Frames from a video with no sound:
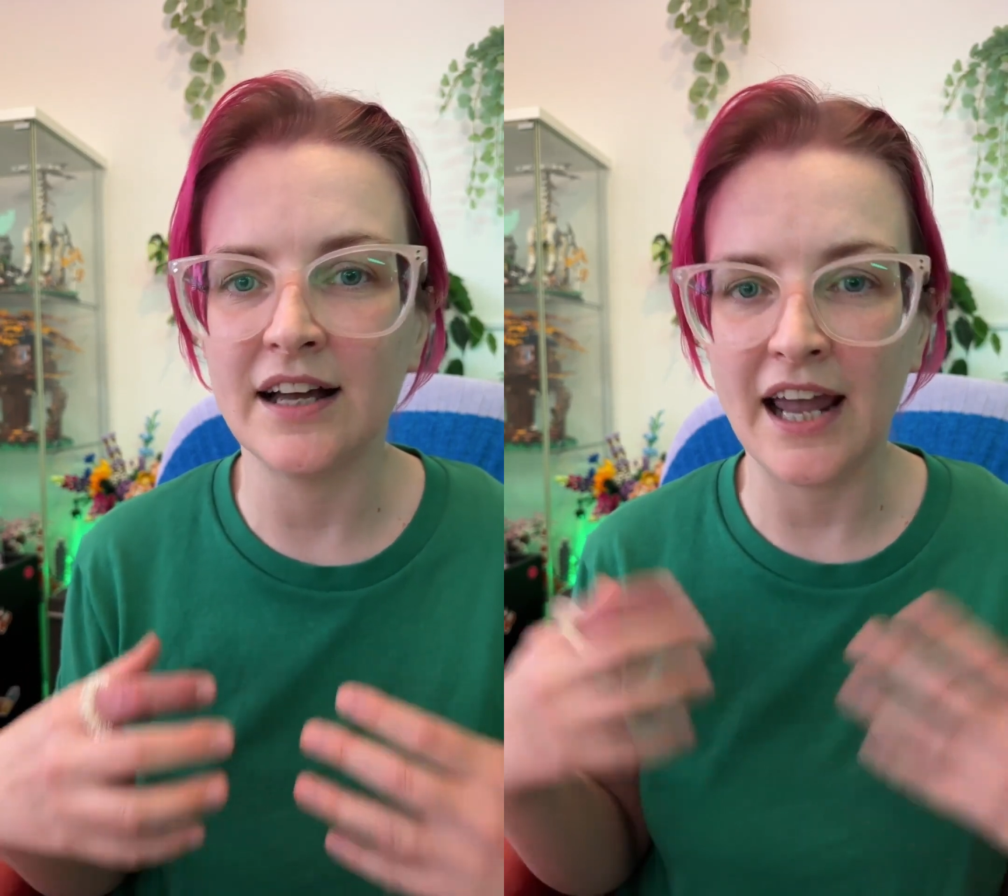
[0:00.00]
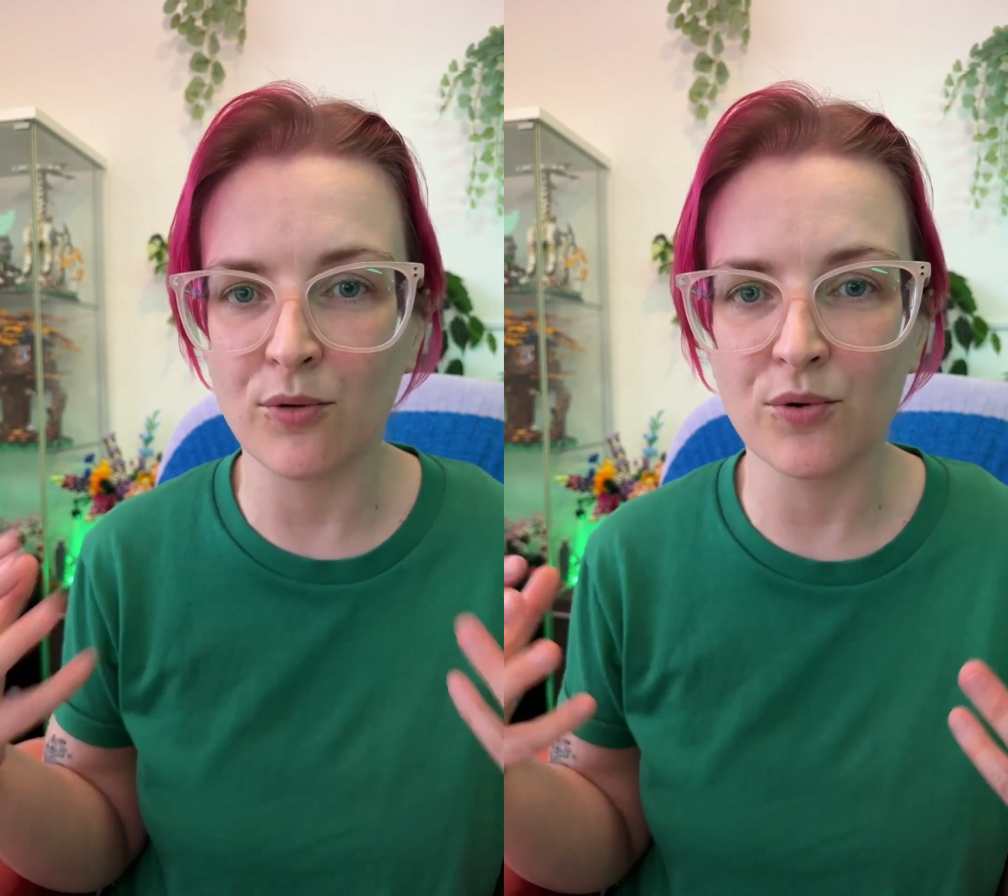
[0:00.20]

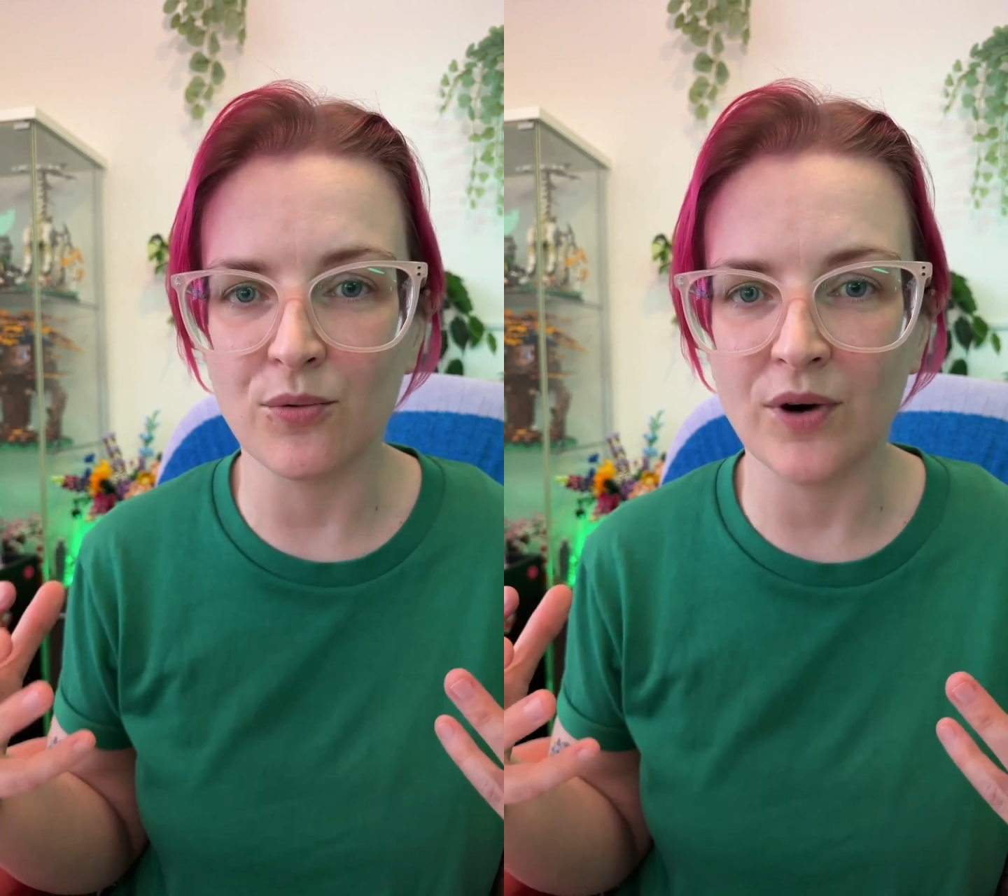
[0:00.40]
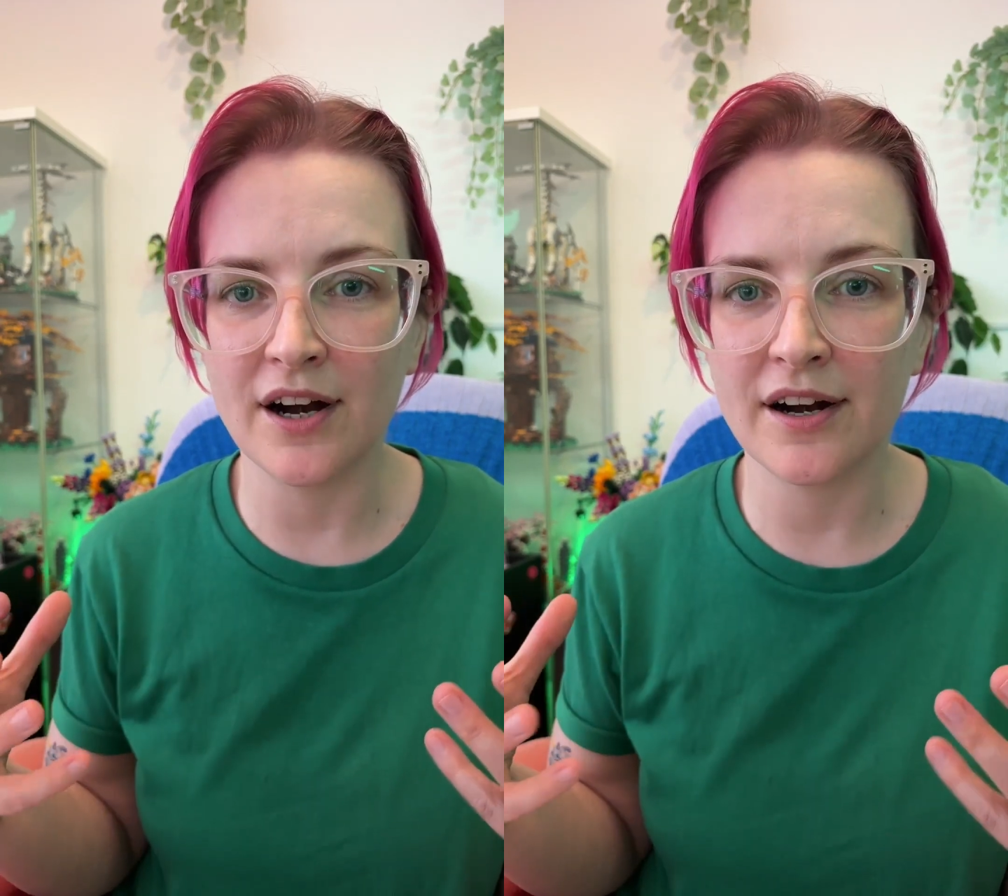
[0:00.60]

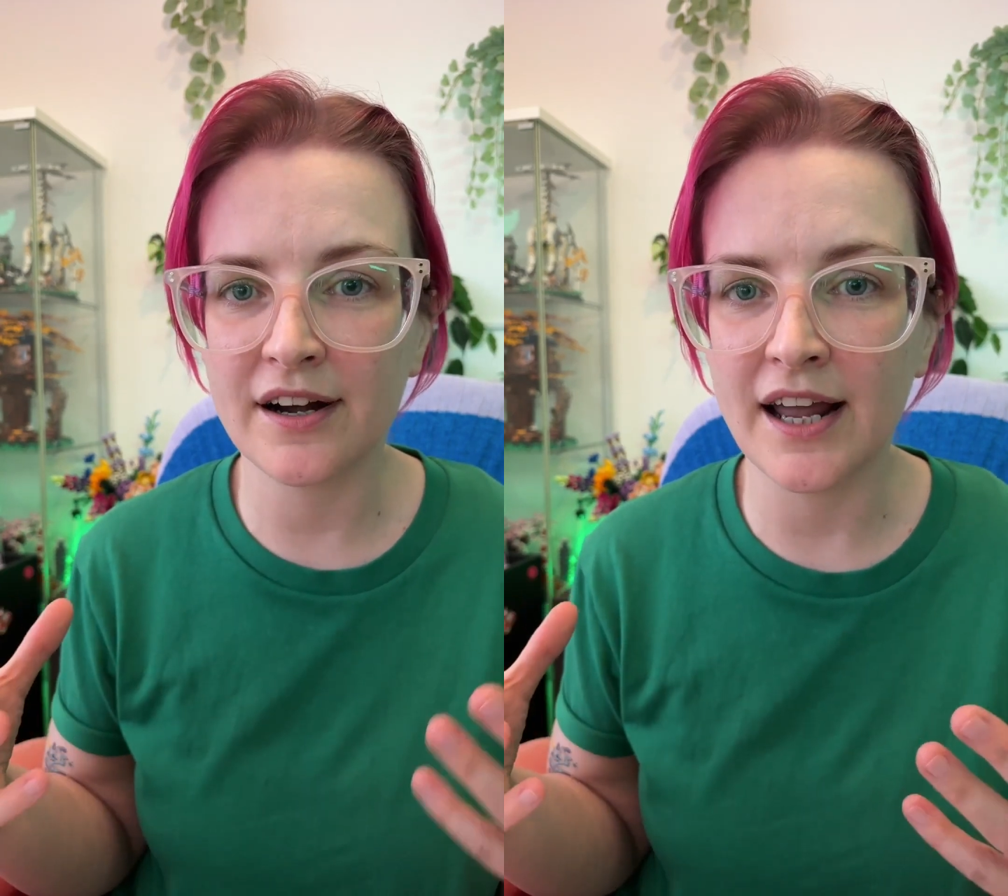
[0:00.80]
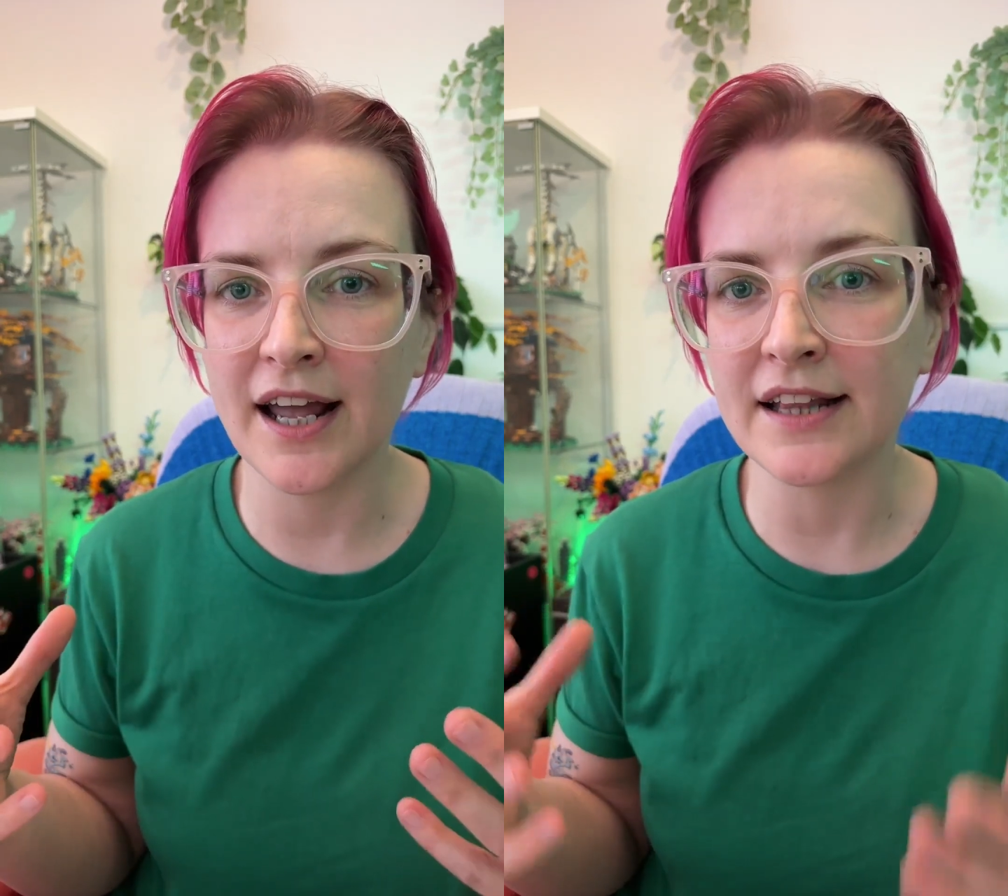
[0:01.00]
everywhere,
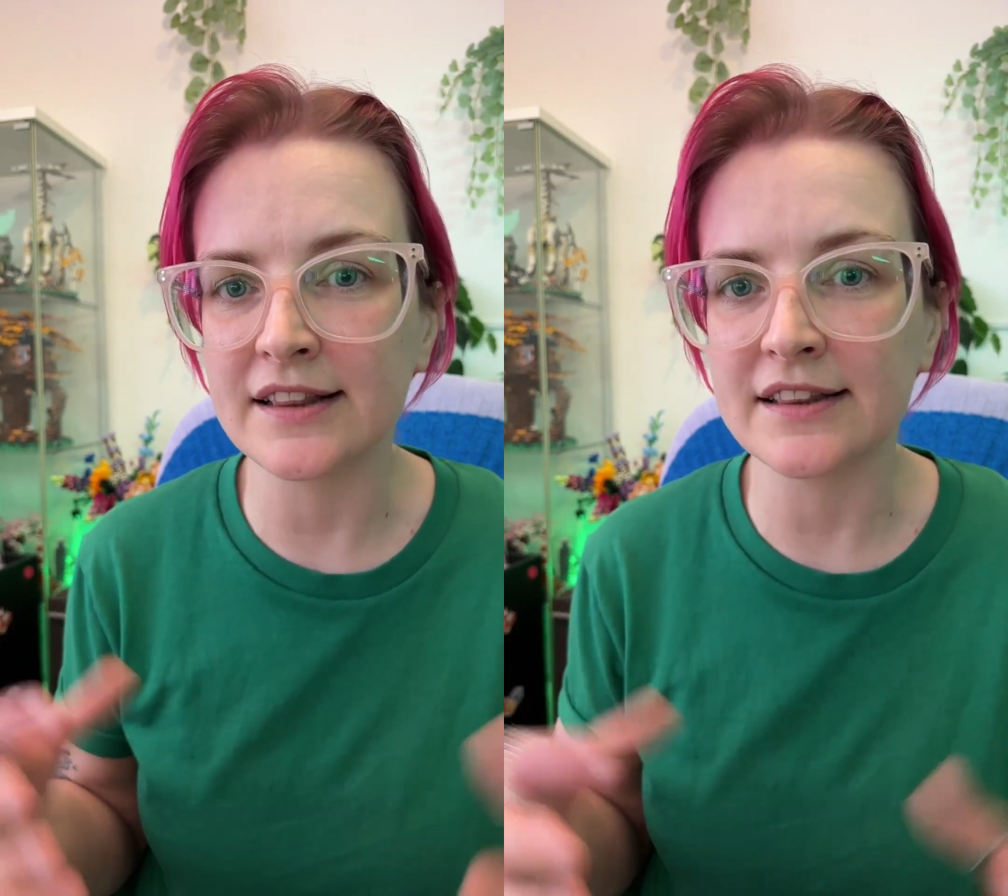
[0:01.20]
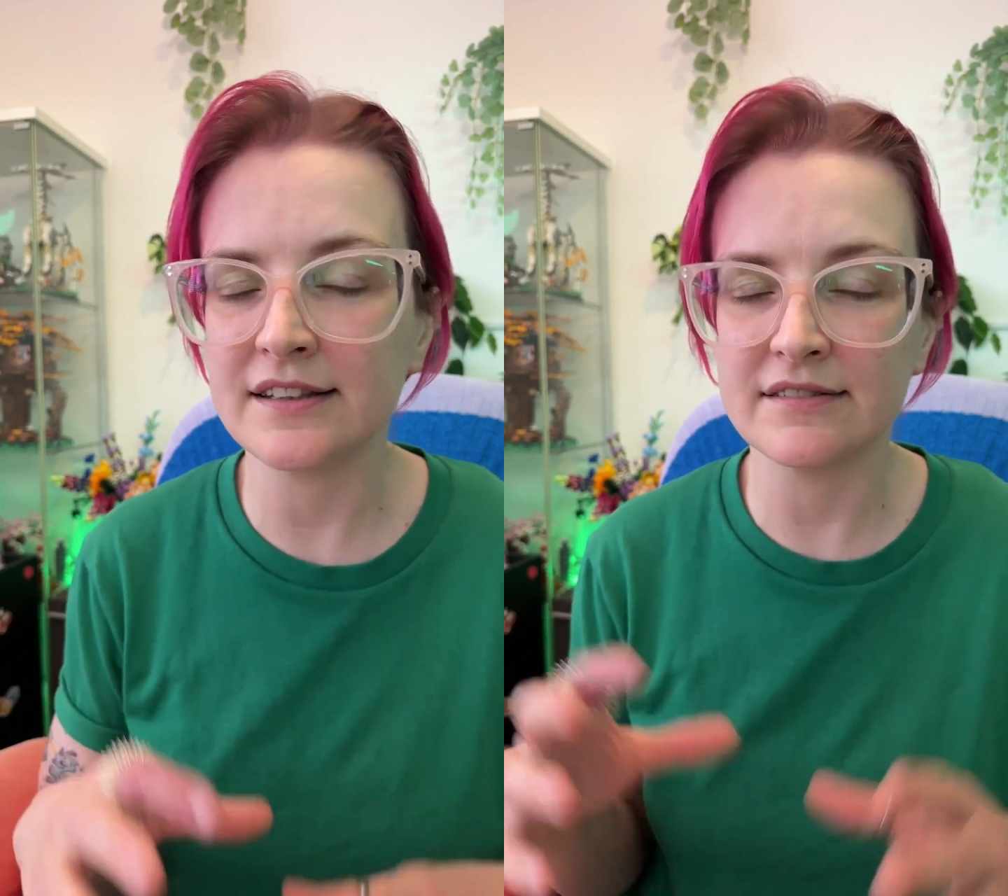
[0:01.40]
and